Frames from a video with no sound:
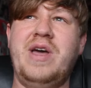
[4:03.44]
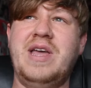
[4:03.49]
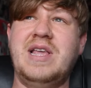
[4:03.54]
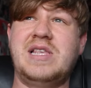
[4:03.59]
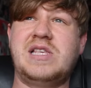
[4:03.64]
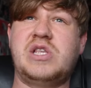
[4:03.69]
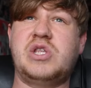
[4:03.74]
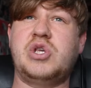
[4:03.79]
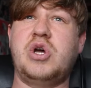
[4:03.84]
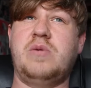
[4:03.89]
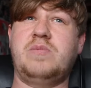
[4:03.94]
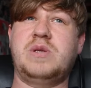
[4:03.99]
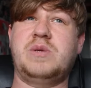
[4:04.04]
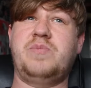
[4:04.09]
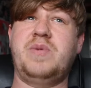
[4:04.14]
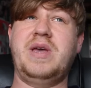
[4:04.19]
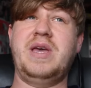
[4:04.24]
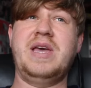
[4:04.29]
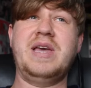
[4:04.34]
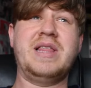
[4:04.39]
its top
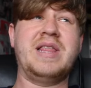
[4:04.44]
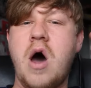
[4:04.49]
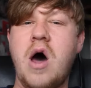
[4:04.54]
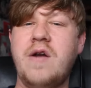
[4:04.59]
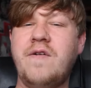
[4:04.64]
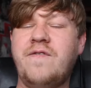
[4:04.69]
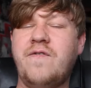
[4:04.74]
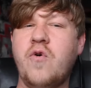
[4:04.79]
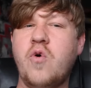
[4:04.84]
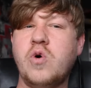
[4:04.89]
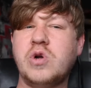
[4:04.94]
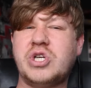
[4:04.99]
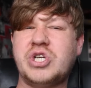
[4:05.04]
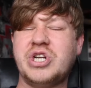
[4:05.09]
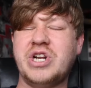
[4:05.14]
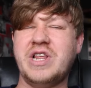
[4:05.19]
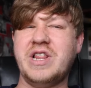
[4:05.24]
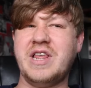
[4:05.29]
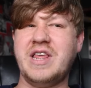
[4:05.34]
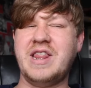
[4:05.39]
speed.
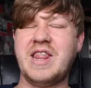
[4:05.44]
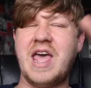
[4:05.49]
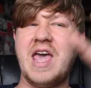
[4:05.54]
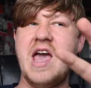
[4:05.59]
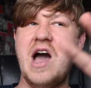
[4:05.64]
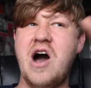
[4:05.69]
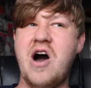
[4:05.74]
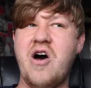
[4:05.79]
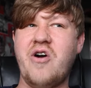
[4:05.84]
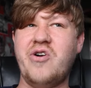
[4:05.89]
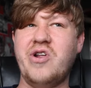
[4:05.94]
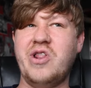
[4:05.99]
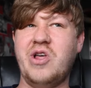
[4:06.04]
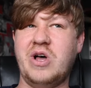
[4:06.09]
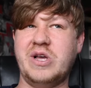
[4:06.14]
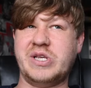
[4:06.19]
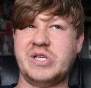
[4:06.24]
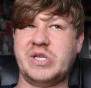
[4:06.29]
Unfortunately, they are a lot